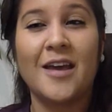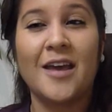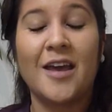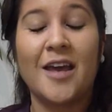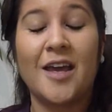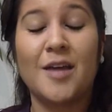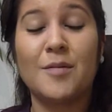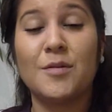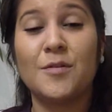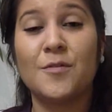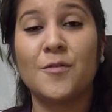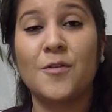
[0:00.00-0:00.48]

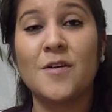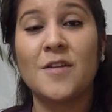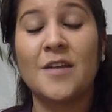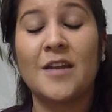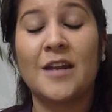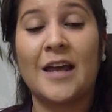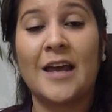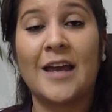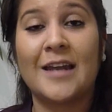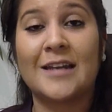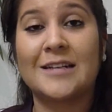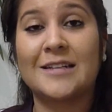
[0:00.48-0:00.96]
And before that,
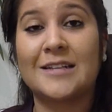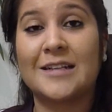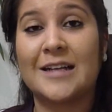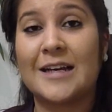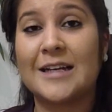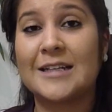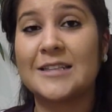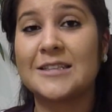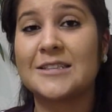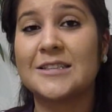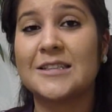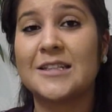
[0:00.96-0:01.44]
I had
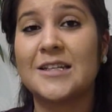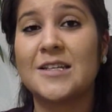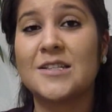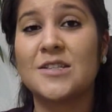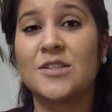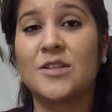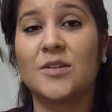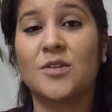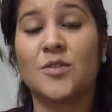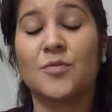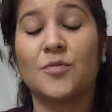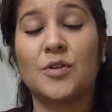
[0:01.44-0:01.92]
glasses.
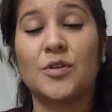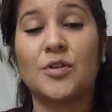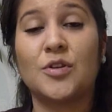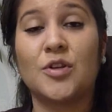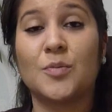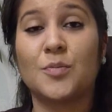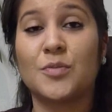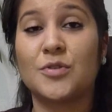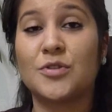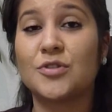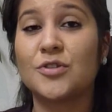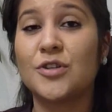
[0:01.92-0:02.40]
You have to renew
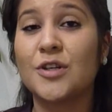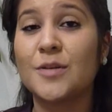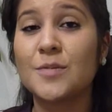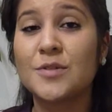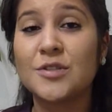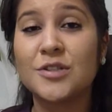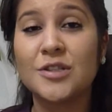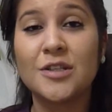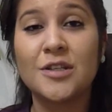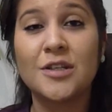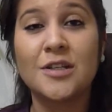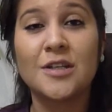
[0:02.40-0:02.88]
your
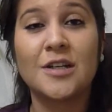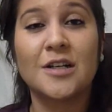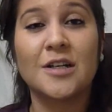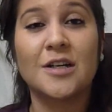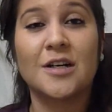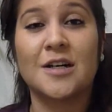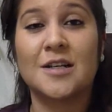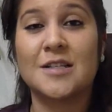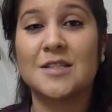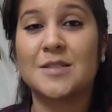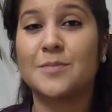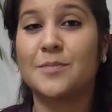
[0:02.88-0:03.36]
prescription, and it
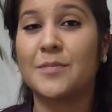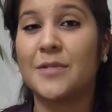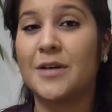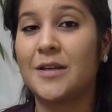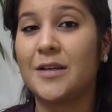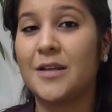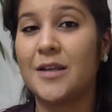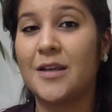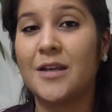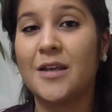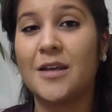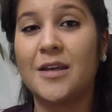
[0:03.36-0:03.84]
costs
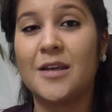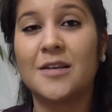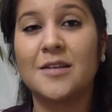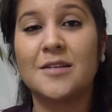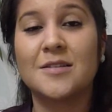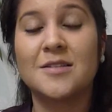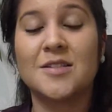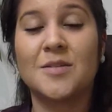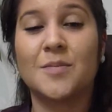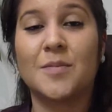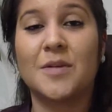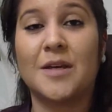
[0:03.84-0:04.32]
money
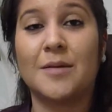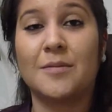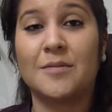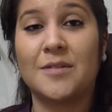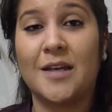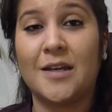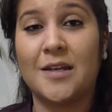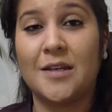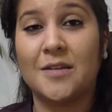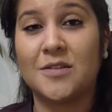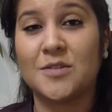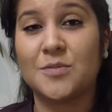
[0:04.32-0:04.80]
to be
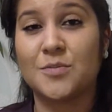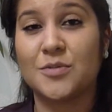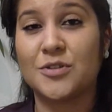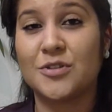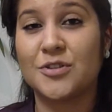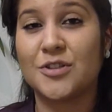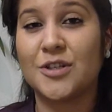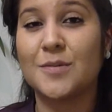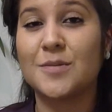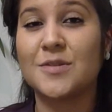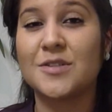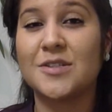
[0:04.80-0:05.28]
updating those
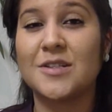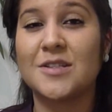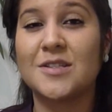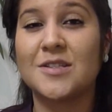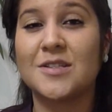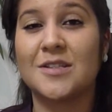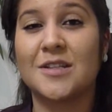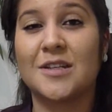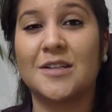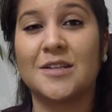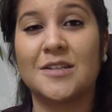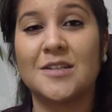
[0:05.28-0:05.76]
prescriptions.
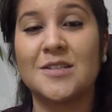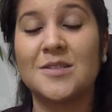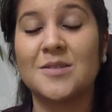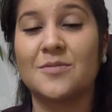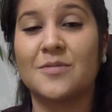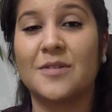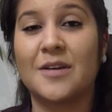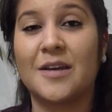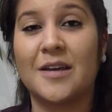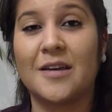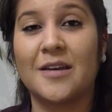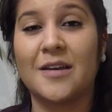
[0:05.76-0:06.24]
And then this
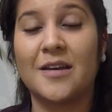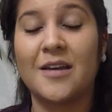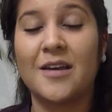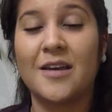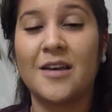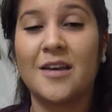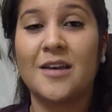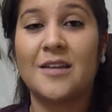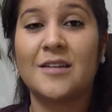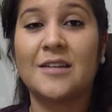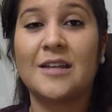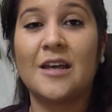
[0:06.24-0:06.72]
way,
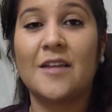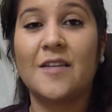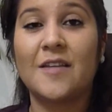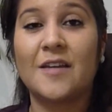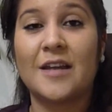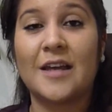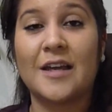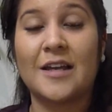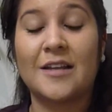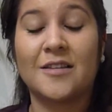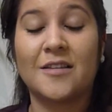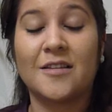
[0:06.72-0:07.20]
now that
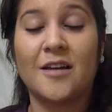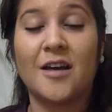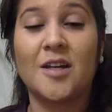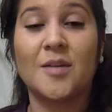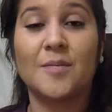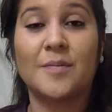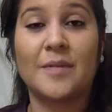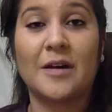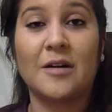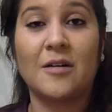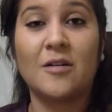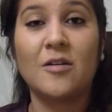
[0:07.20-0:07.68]
I thought
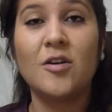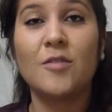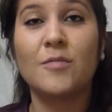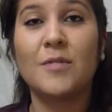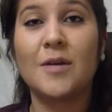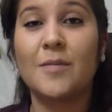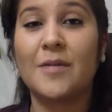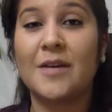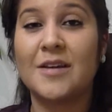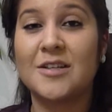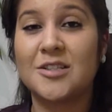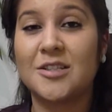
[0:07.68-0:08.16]
about, oh,
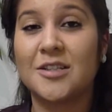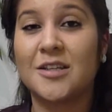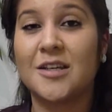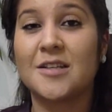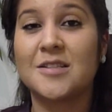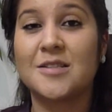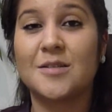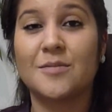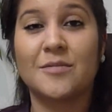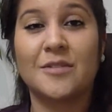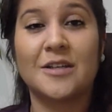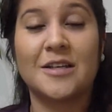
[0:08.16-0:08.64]
maybe I should get
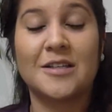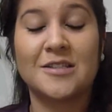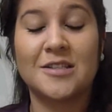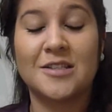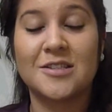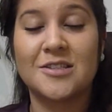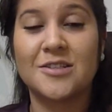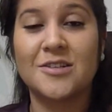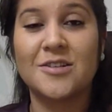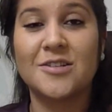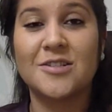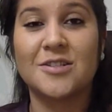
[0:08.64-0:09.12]
some LASIK
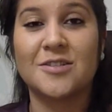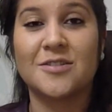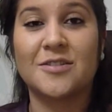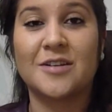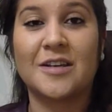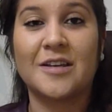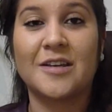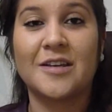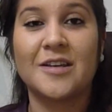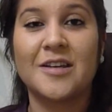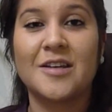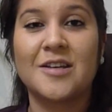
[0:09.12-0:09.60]

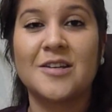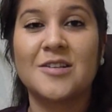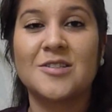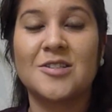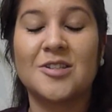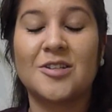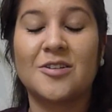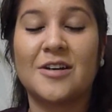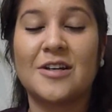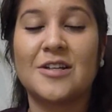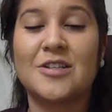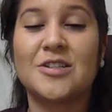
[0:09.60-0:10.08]
surgery,
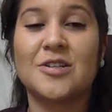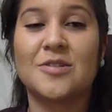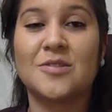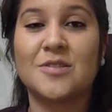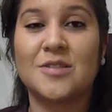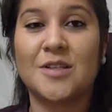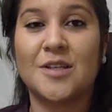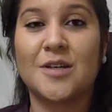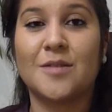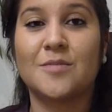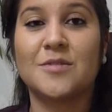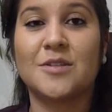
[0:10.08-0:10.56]
so I chose
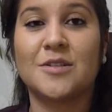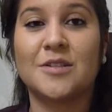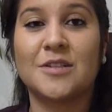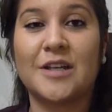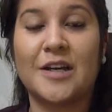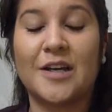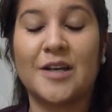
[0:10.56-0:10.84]
to come to